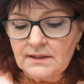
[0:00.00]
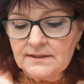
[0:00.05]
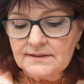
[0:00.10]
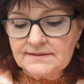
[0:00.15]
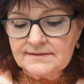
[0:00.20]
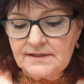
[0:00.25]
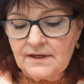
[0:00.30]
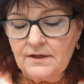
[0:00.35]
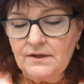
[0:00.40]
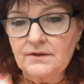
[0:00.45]

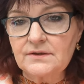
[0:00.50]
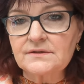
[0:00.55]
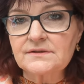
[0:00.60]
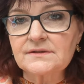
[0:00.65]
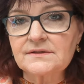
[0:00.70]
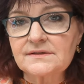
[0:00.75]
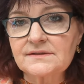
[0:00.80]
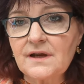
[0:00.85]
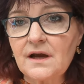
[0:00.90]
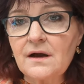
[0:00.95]
So
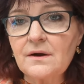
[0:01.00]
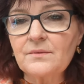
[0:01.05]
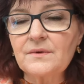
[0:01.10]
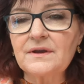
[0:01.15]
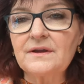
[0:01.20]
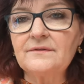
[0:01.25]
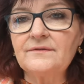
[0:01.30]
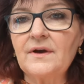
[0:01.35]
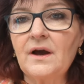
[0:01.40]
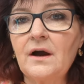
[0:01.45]
to start
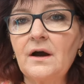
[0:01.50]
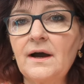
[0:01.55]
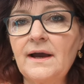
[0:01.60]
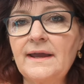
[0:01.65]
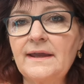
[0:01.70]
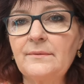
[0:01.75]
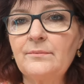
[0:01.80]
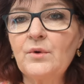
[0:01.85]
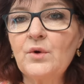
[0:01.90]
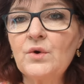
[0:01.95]
with,
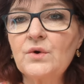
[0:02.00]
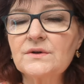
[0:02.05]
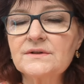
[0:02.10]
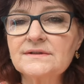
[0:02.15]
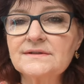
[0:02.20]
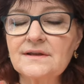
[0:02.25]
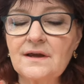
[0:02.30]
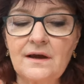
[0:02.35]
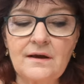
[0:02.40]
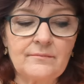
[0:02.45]
I bought
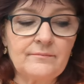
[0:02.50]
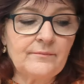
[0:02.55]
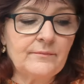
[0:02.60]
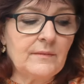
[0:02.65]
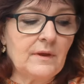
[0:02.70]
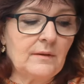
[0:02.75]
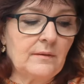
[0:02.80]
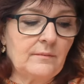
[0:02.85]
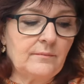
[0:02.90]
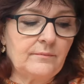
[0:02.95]
some